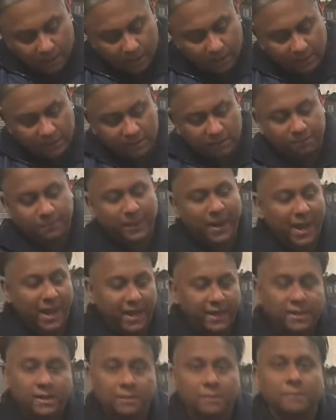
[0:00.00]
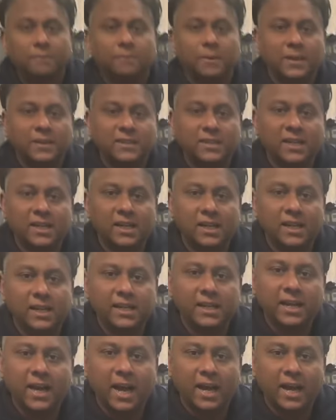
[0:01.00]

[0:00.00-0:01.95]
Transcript: This brand, personally,